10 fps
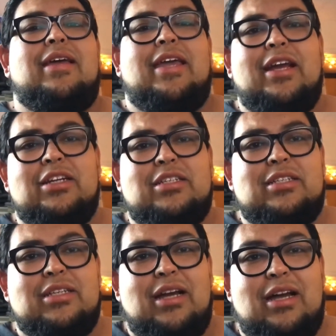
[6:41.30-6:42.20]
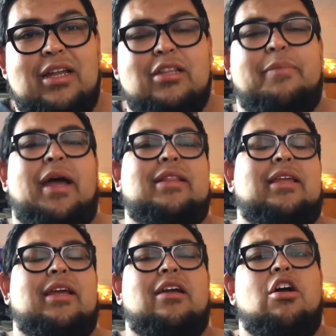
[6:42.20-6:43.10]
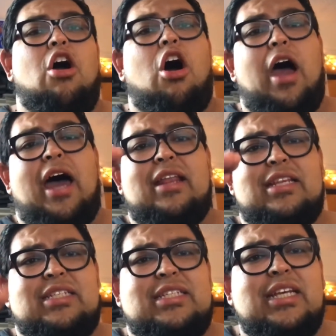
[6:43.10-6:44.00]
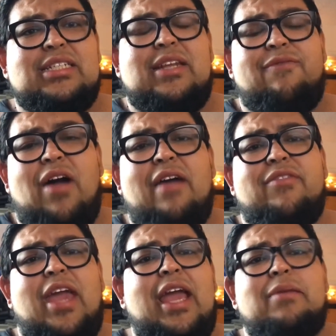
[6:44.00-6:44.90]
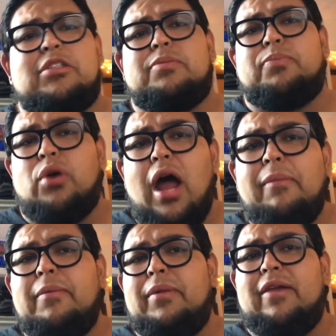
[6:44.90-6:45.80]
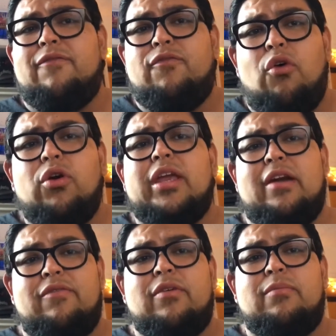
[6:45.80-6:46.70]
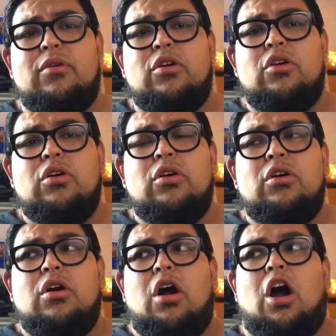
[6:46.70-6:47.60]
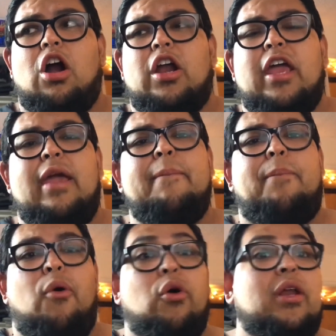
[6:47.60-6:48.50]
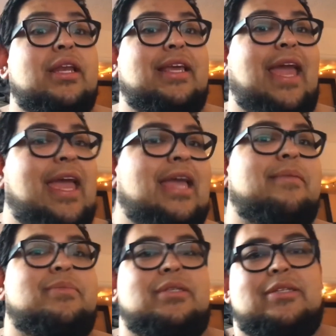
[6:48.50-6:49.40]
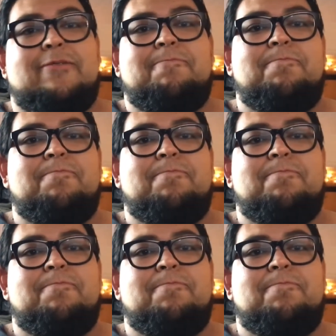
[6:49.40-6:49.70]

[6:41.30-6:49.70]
Here's another bad thing. Out of the 65 games, probably 40 of them are imported games